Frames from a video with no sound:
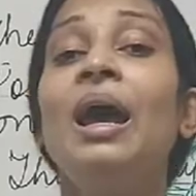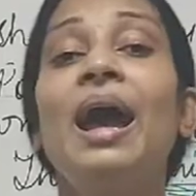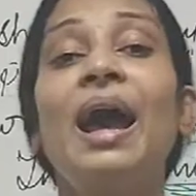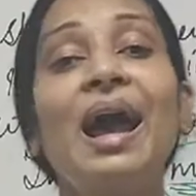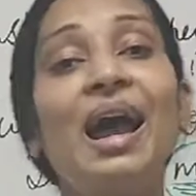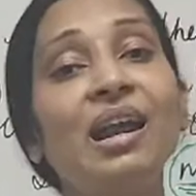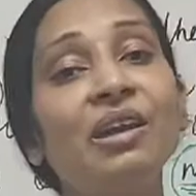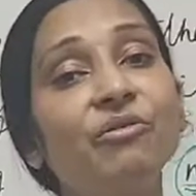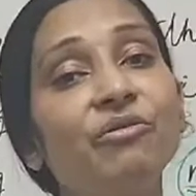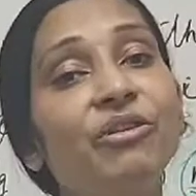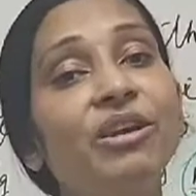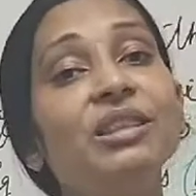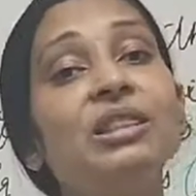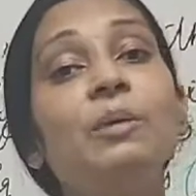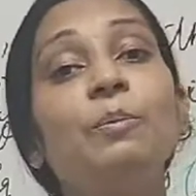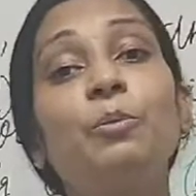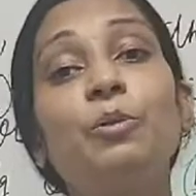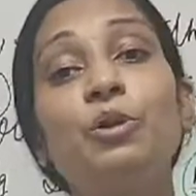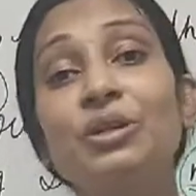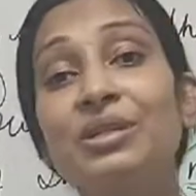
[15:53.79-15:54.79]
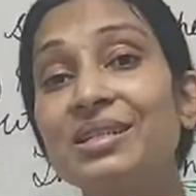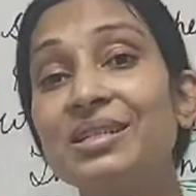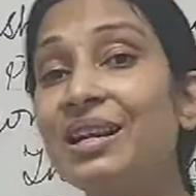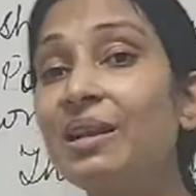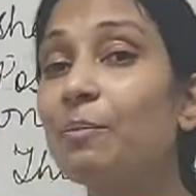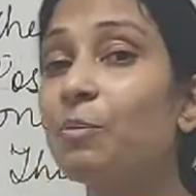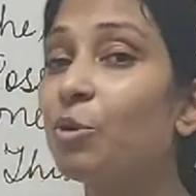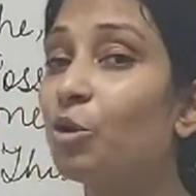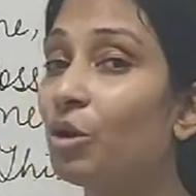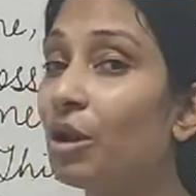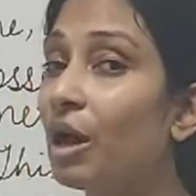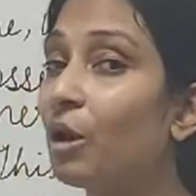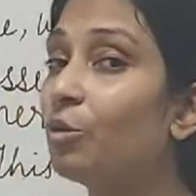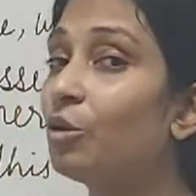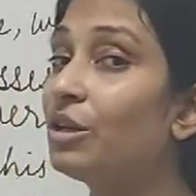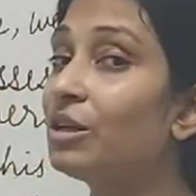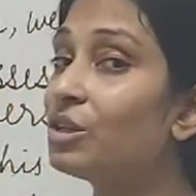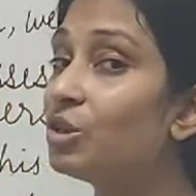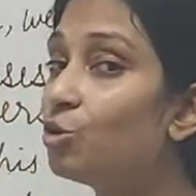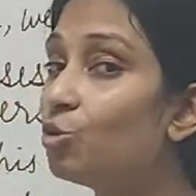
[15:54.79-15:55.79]
And when the personal
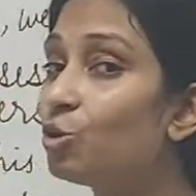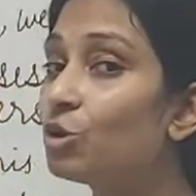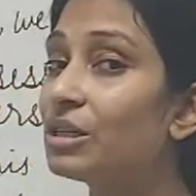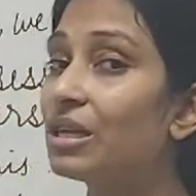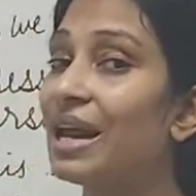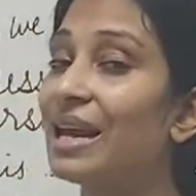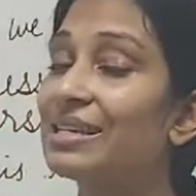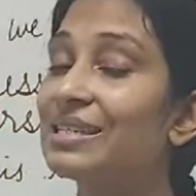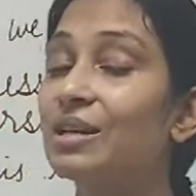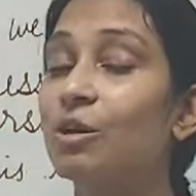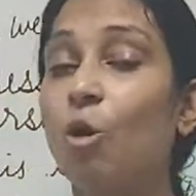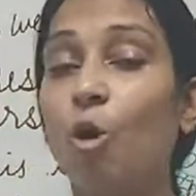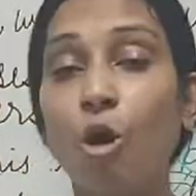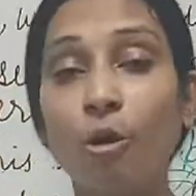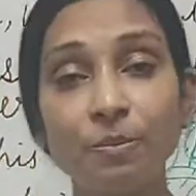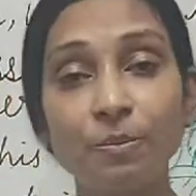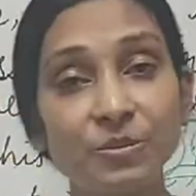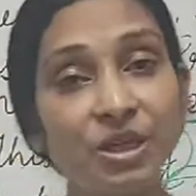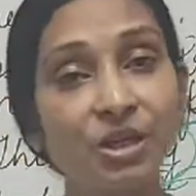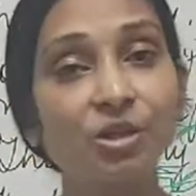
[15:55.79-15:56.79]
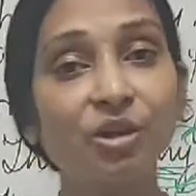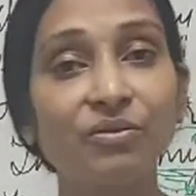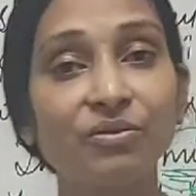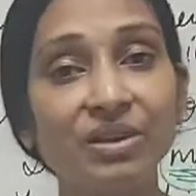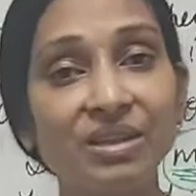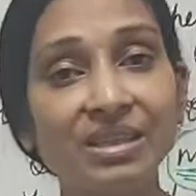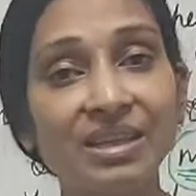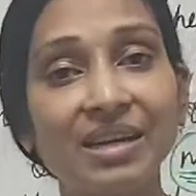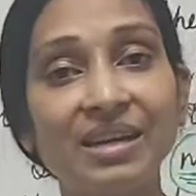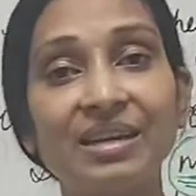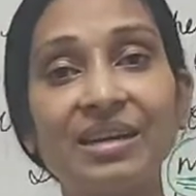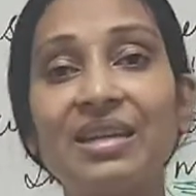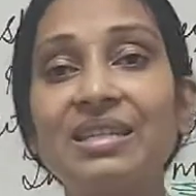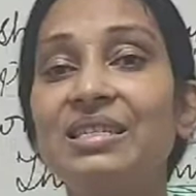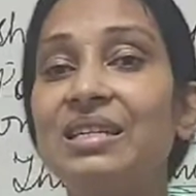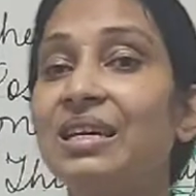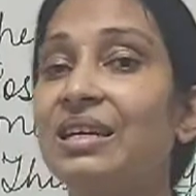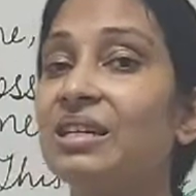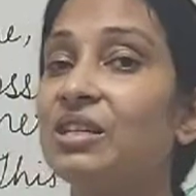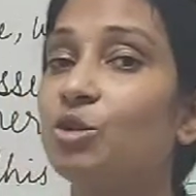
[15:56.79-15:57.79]
pronoun is used as an object of the sentence,
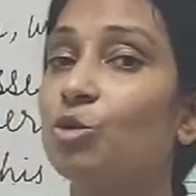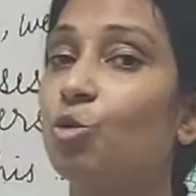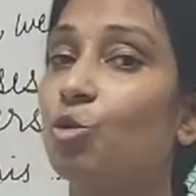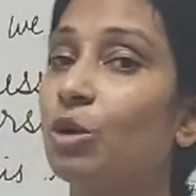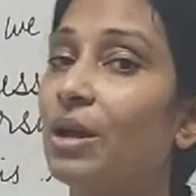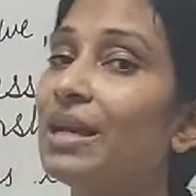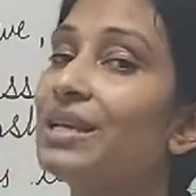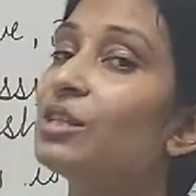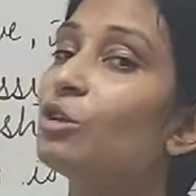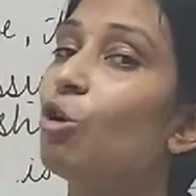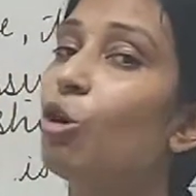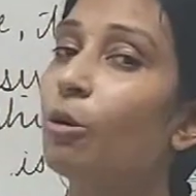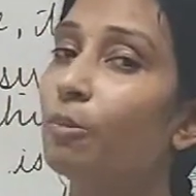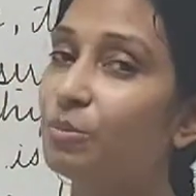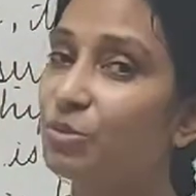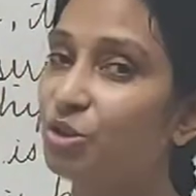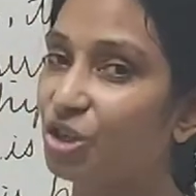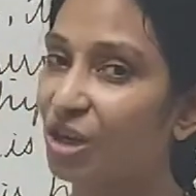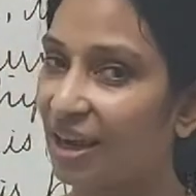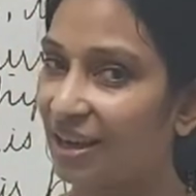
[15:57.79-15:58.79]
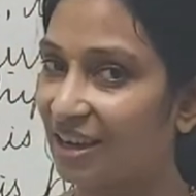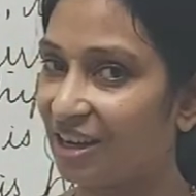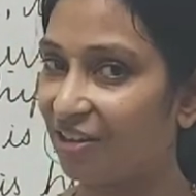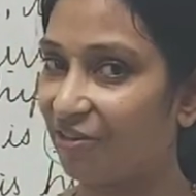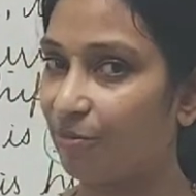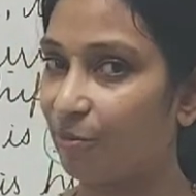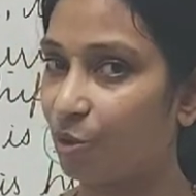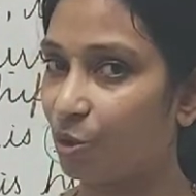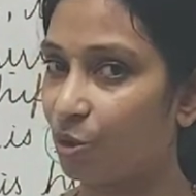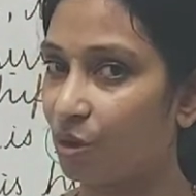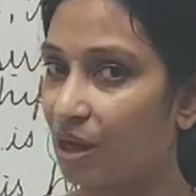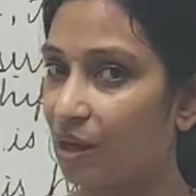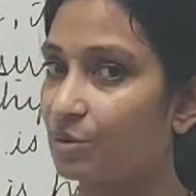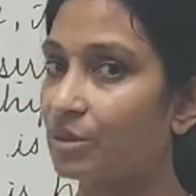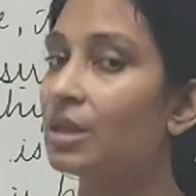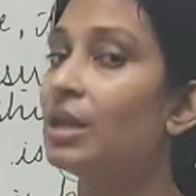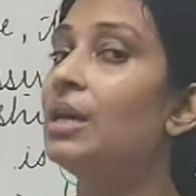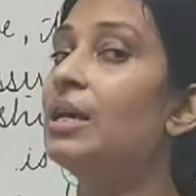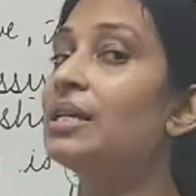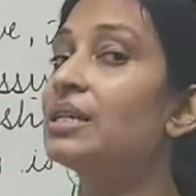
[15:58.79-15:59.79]
it is known as objective
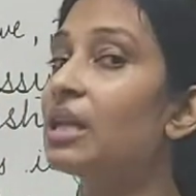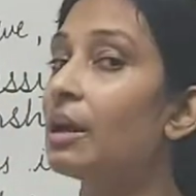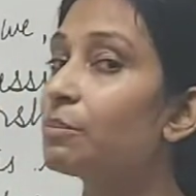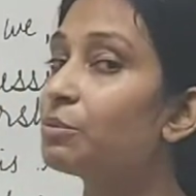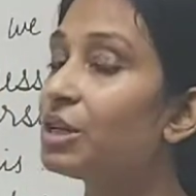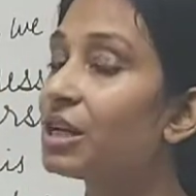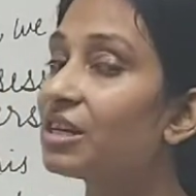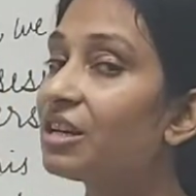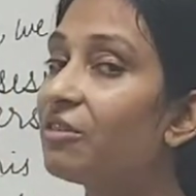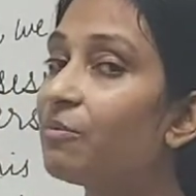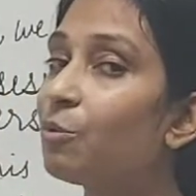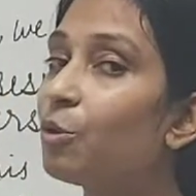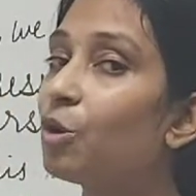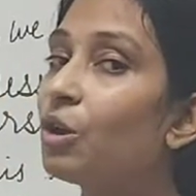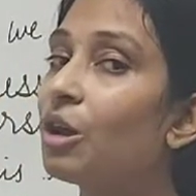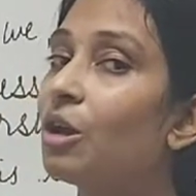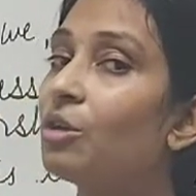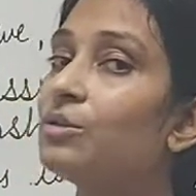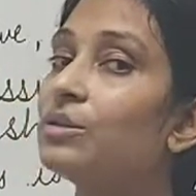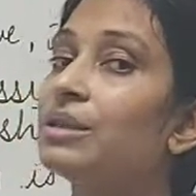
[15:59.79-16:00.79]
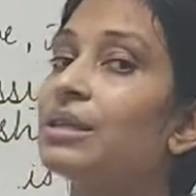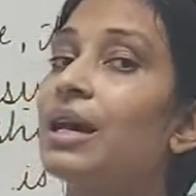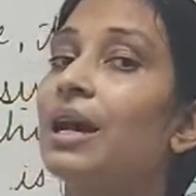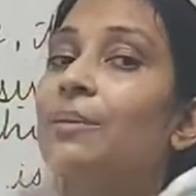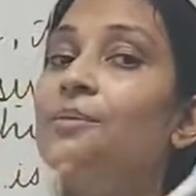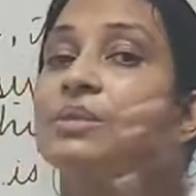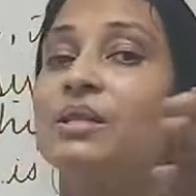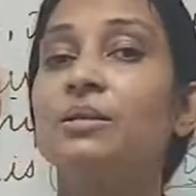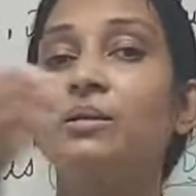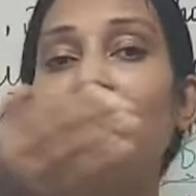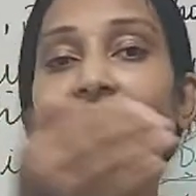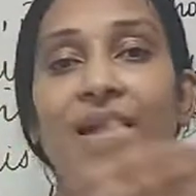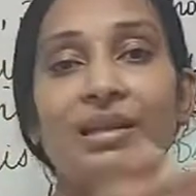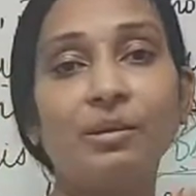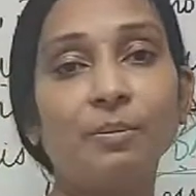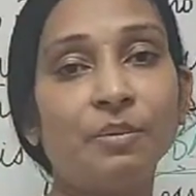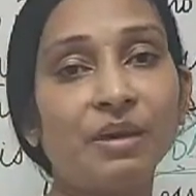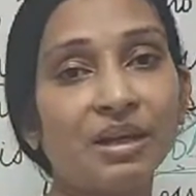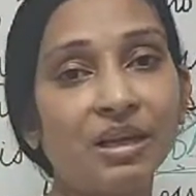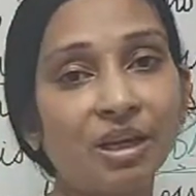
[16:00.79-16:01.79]
pronouns. Subjective pronouns comes in at
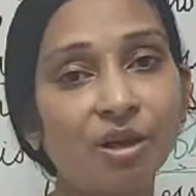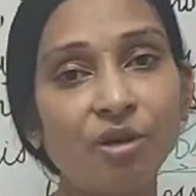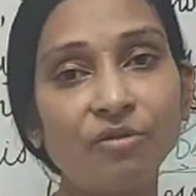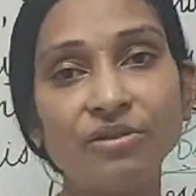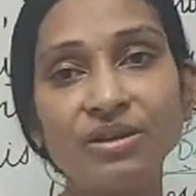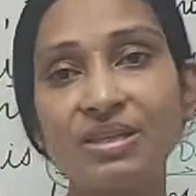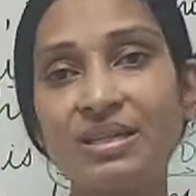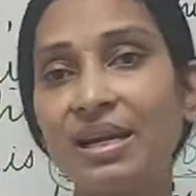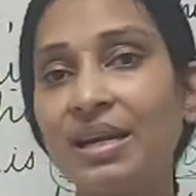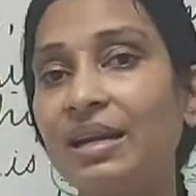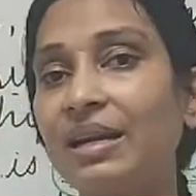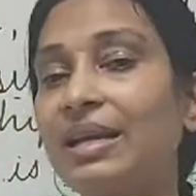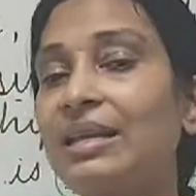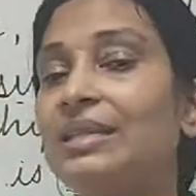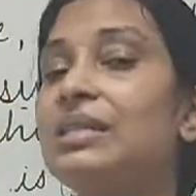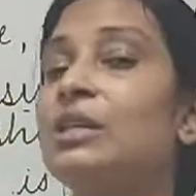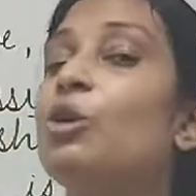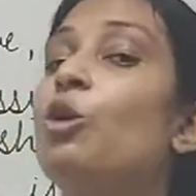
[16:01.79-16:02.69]
the beginning of the sentence and